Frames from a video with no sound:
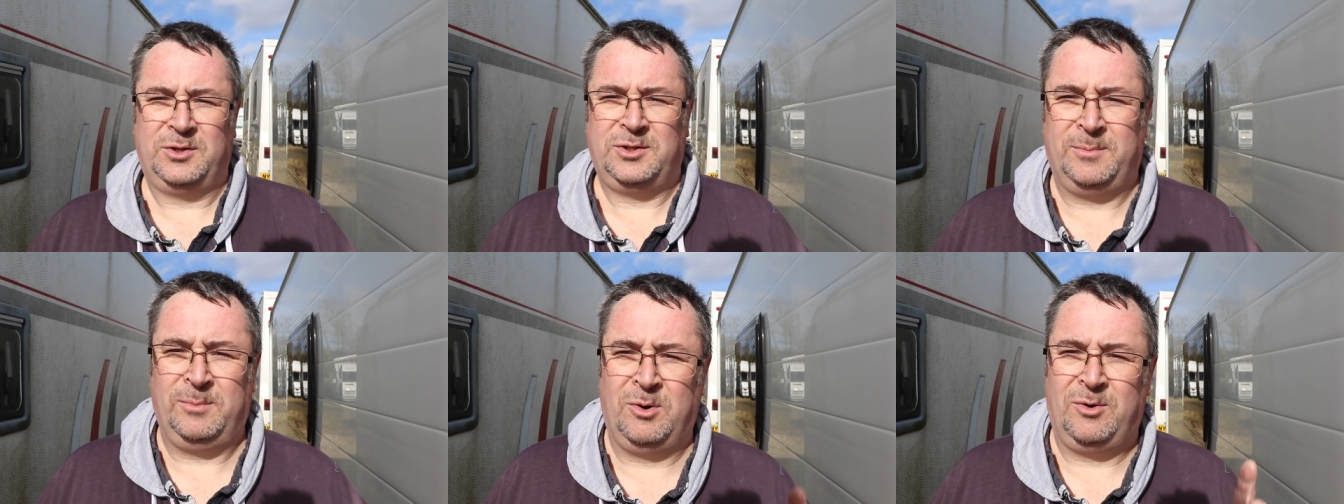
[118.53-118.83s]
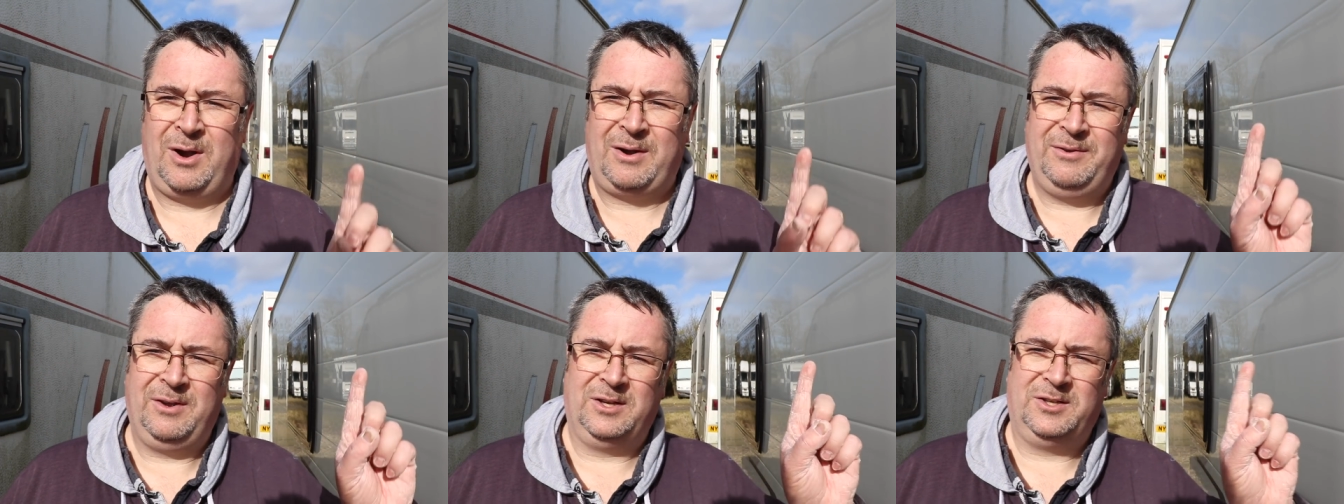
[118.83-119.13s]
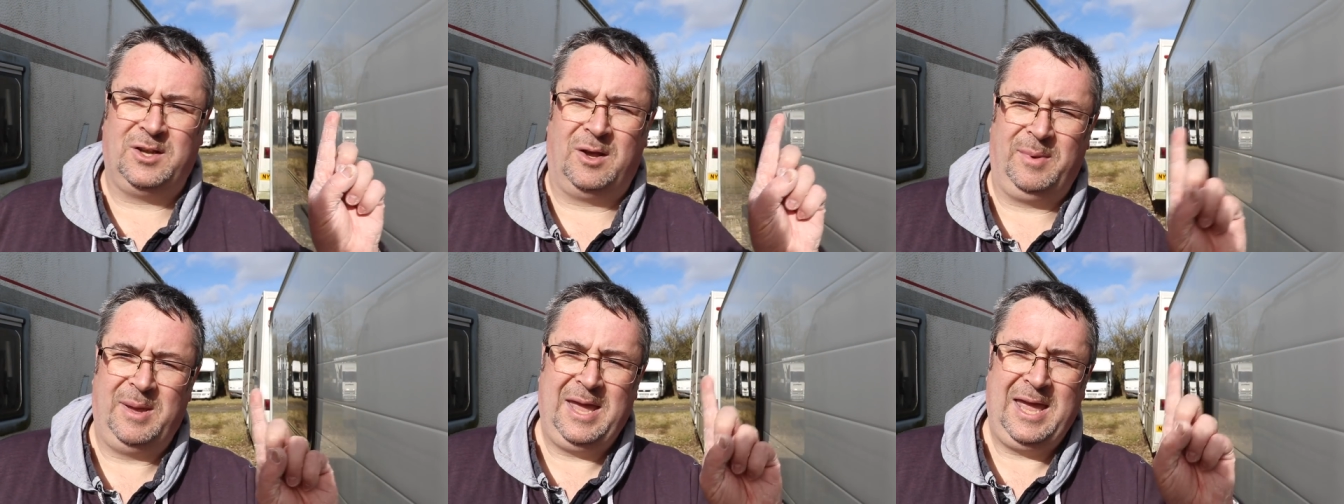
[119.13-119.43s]
put some
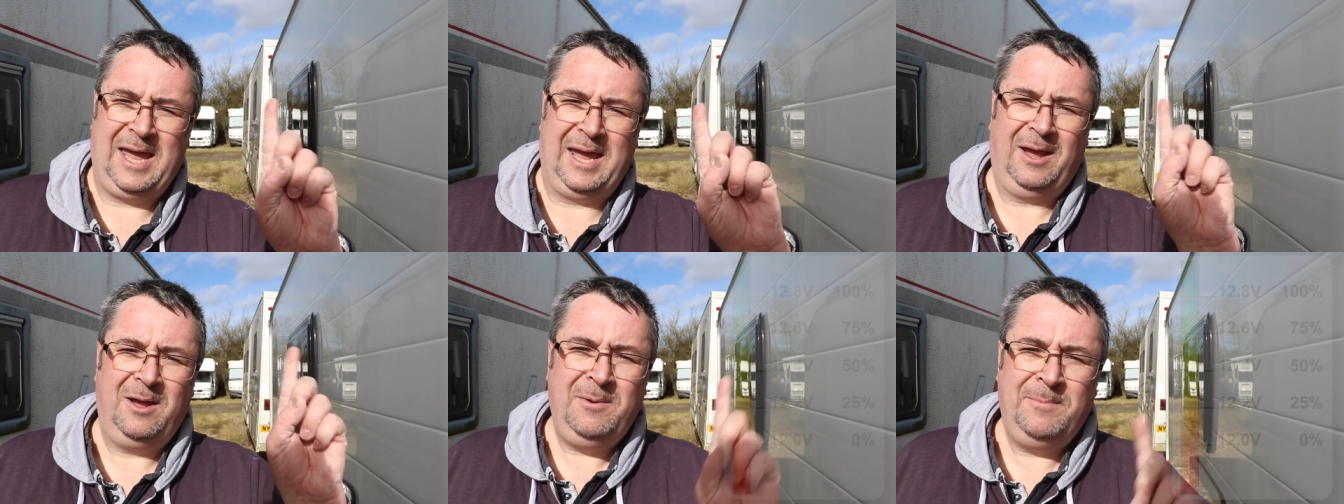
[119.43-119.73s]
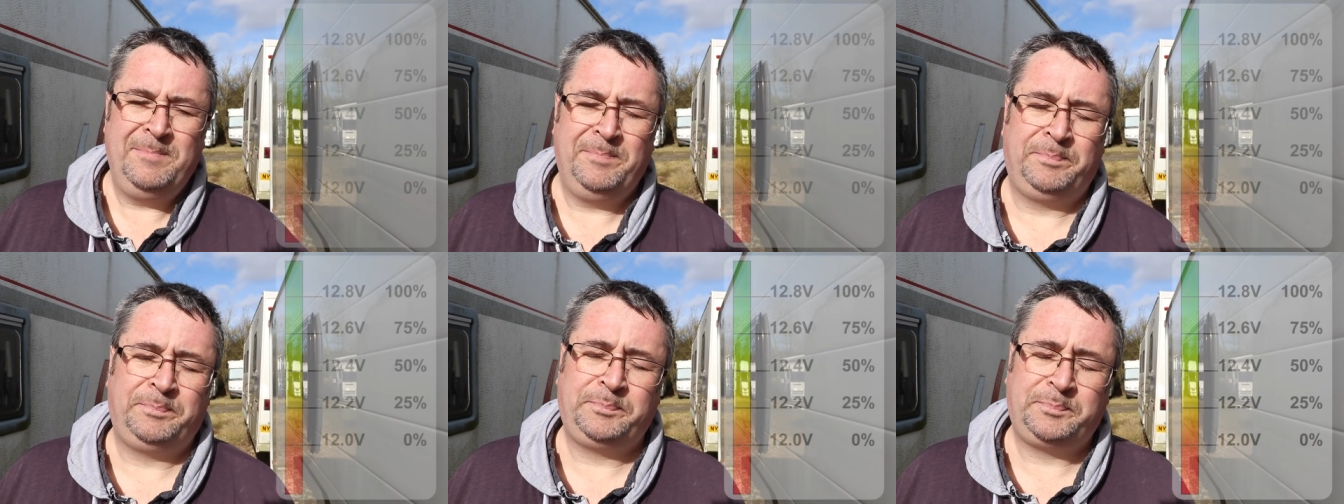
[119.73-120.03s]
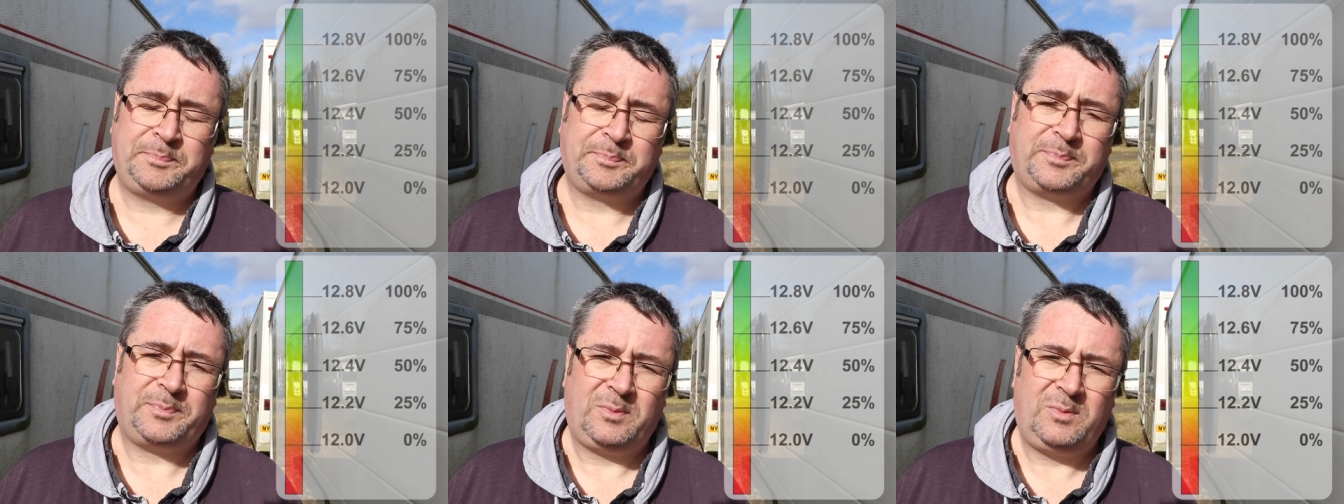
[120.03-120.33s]
graphics up here
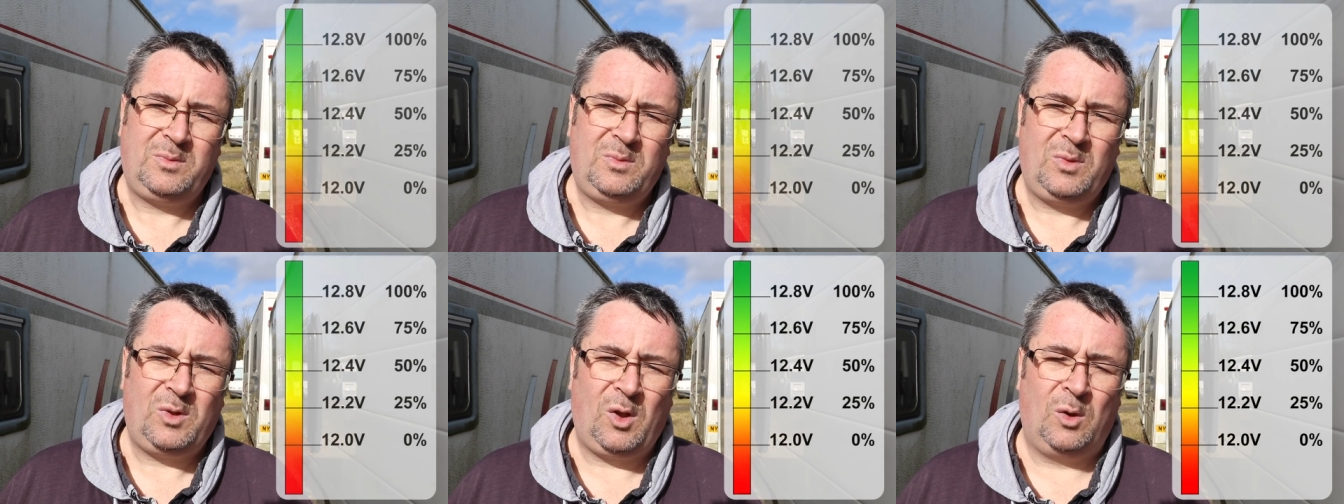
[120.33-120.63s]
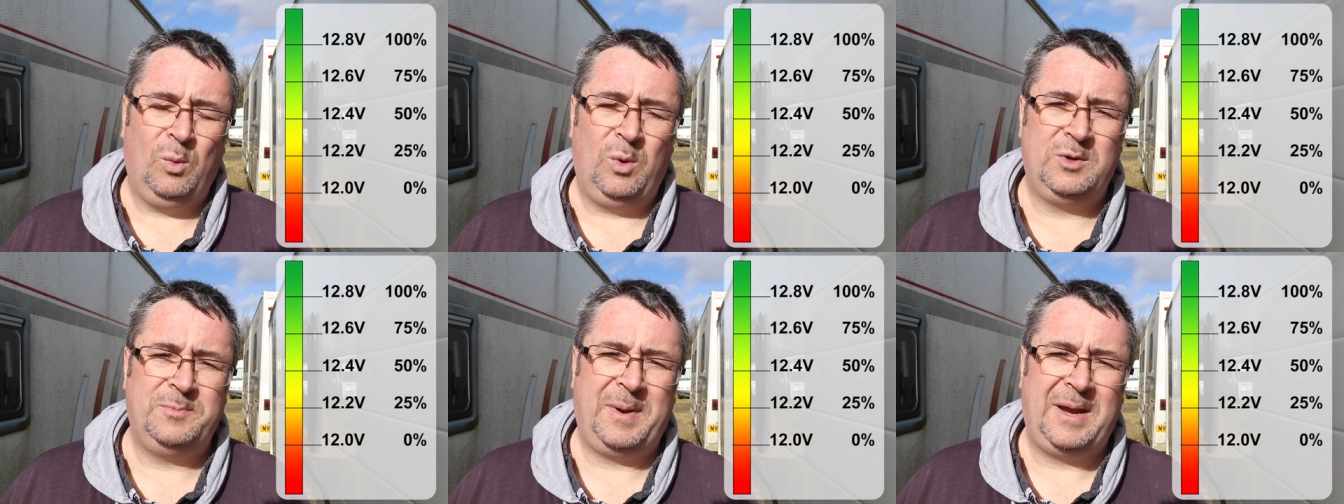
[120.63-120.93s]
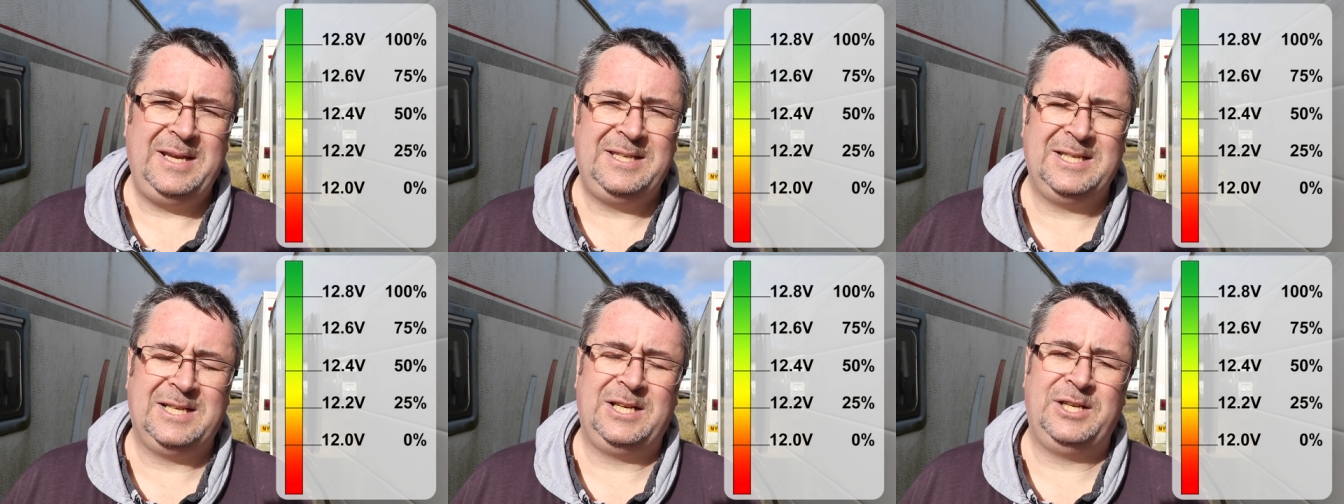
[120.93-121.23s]
which
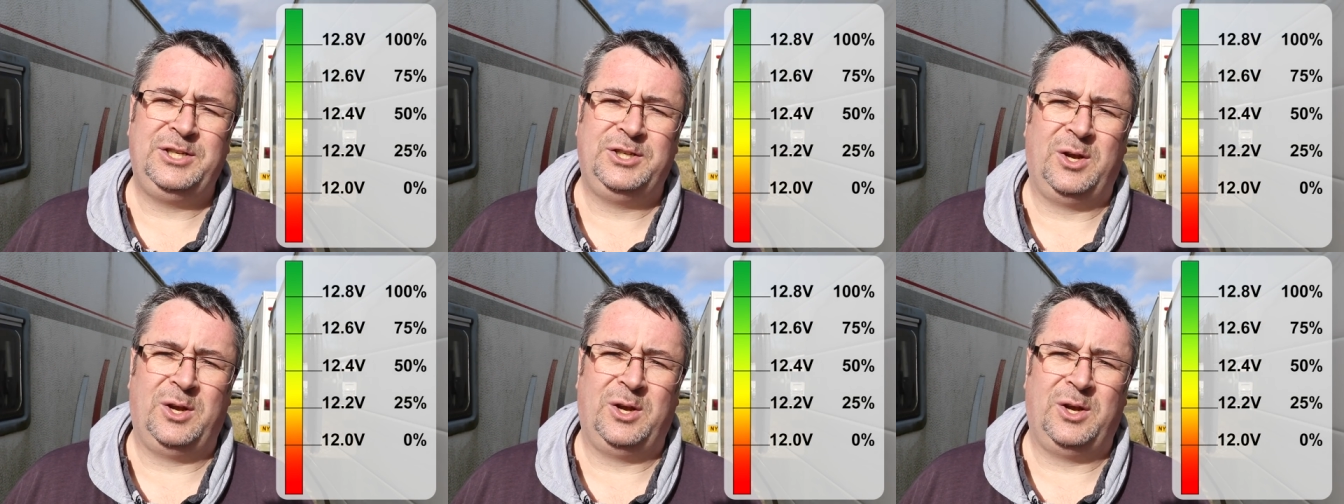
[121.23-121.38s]
basically